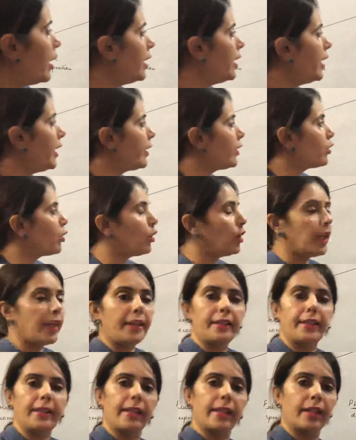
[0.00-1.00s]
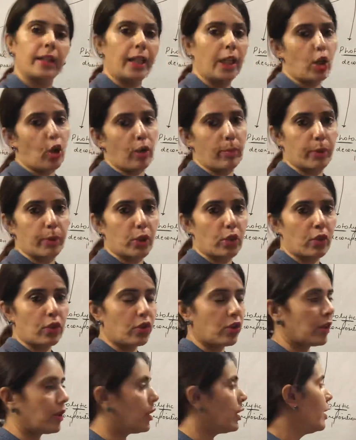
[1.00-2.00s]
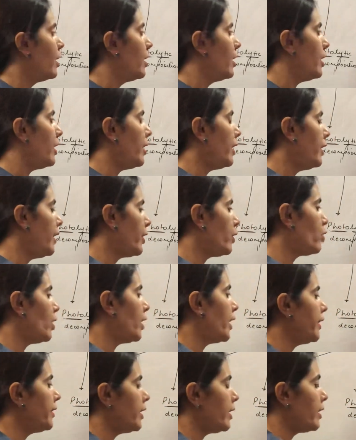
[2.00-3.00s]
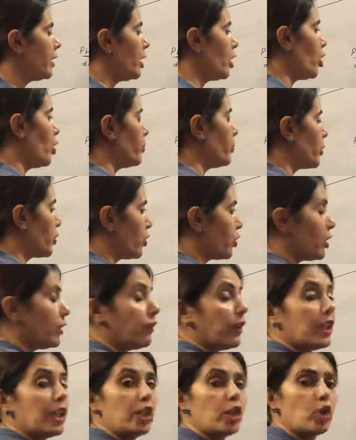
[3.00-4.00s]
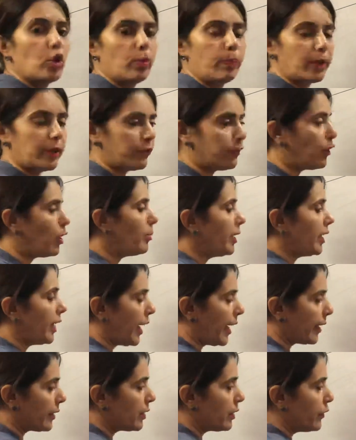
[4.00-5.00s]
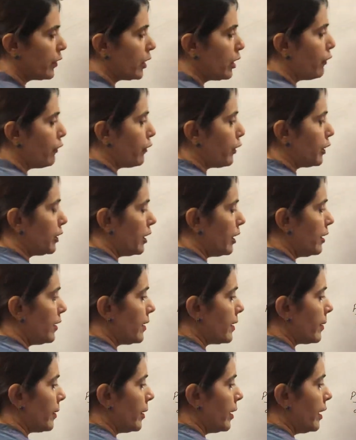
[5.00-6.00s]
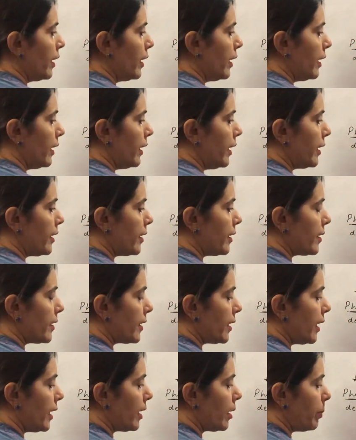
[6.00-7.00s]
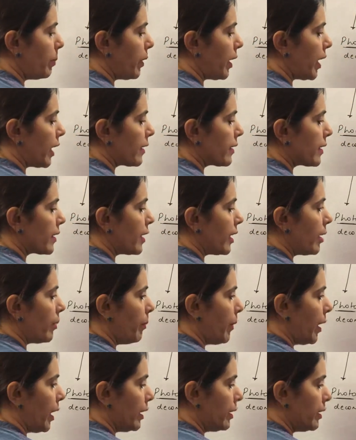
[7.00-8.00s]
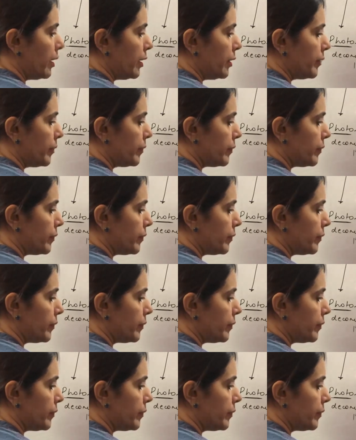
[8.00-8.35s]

electrolytic decomposition. Electrolytic decomposition, we need to perform an activity for this. Let us take a plastic mug,